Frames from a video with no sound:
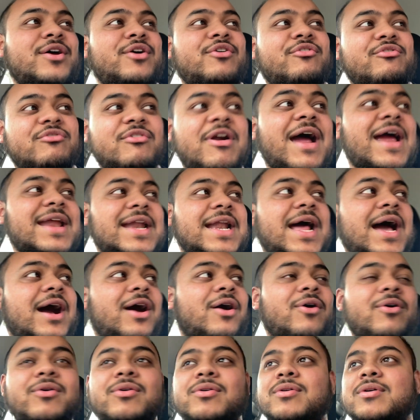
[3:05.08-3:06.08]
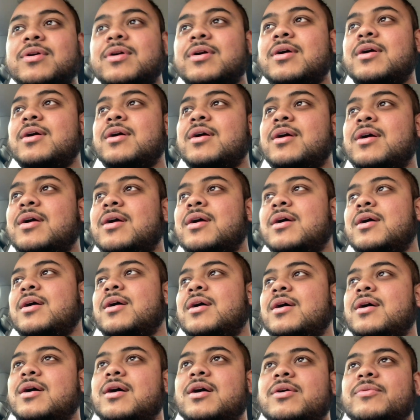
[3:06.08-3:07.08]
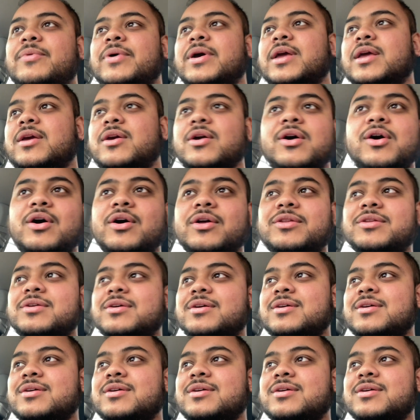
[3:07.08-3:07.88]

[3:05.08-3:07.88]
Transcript: right now. Oh my god.